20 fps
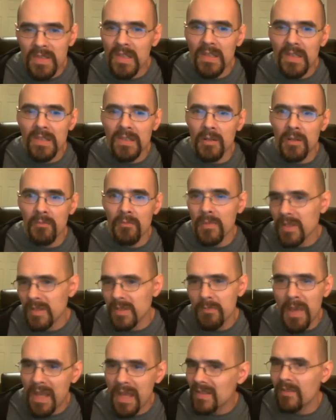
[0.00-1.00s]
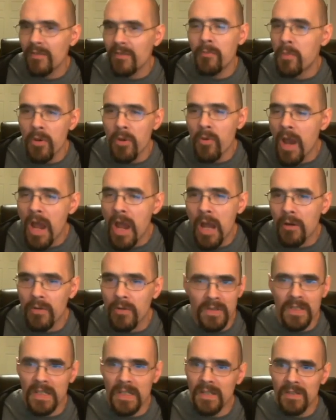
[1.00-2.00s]
system, this massive
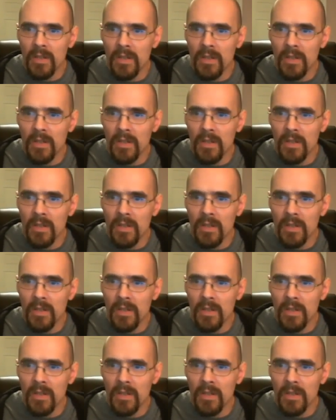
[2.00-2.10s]
bureaucracy.